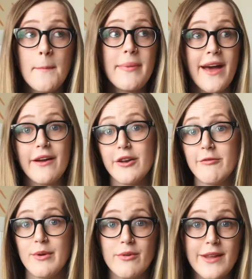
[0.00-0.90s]
but that could
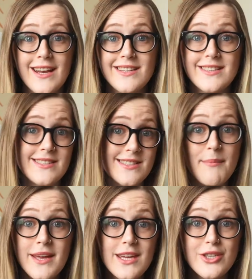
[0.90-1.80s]
have been related to the
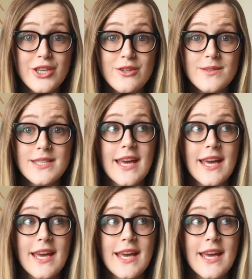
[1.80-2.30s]
stomach issues,